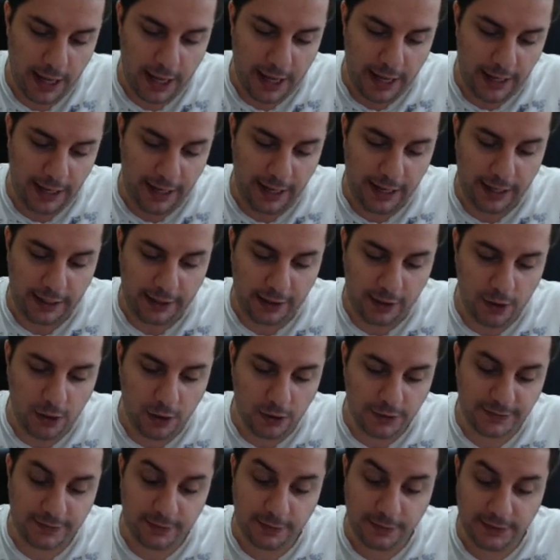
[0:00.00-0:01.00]
It
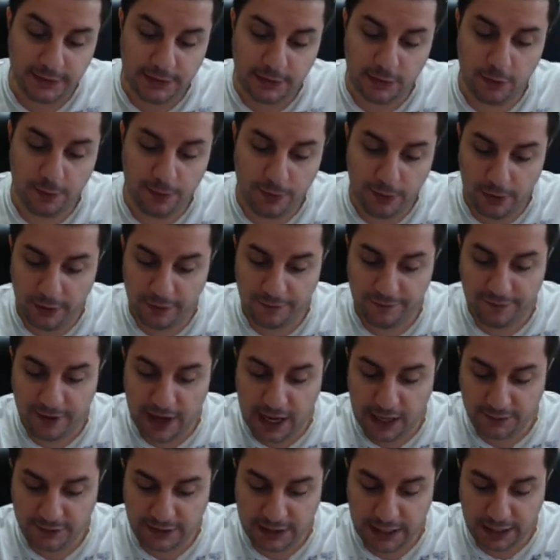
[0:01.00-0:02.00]
goes from
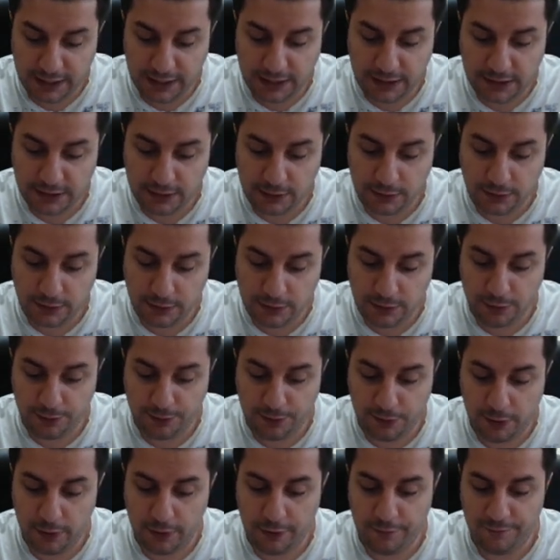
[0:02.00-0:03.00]
0.5 seconds to
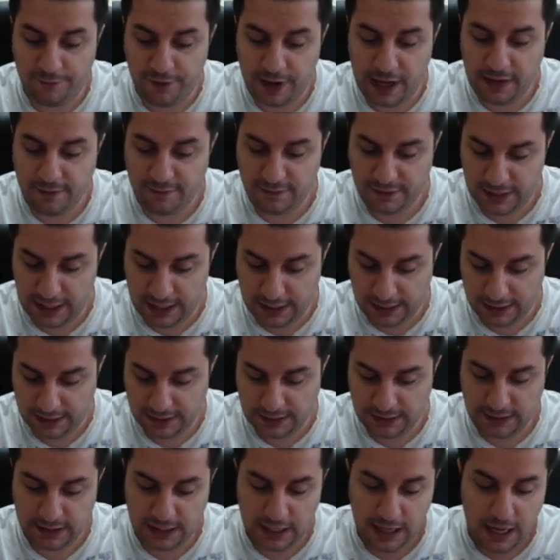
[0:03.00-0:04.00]
2.5
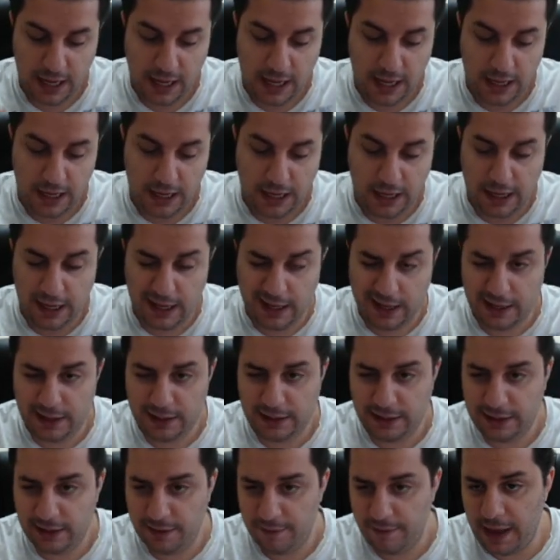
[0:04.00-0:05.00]
seconds,
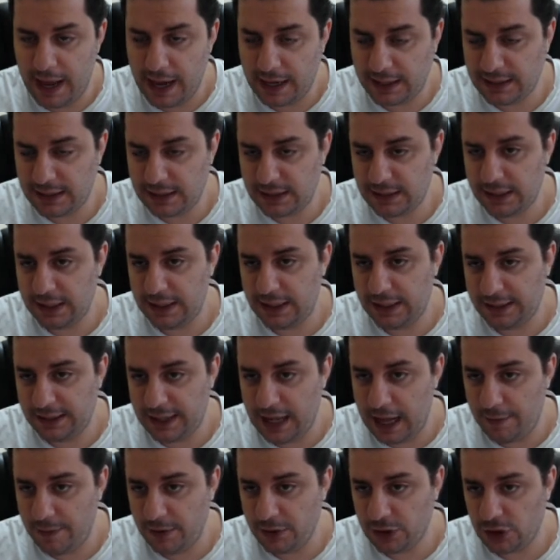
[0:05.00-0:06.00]
and the max
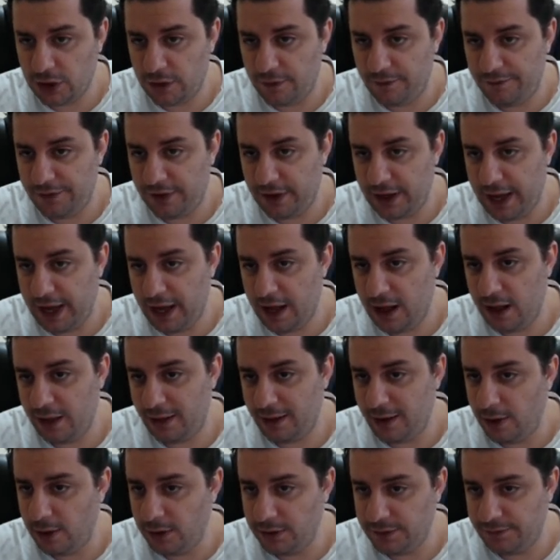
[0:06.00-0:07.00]
damage of the
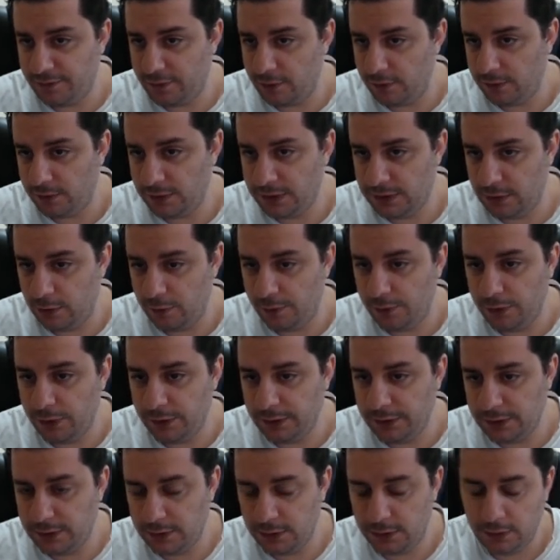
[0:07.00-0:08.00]
health goes from
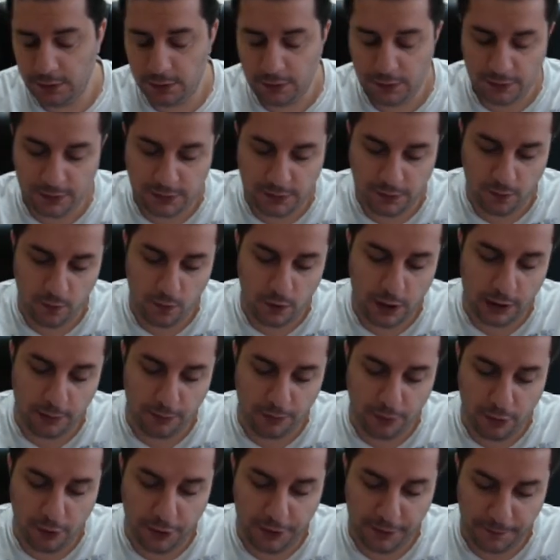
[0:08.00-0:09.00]
0.2 to 1
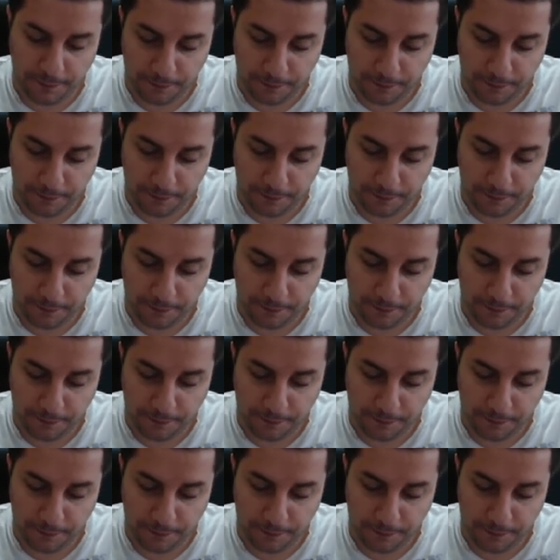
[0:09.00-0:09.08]
point.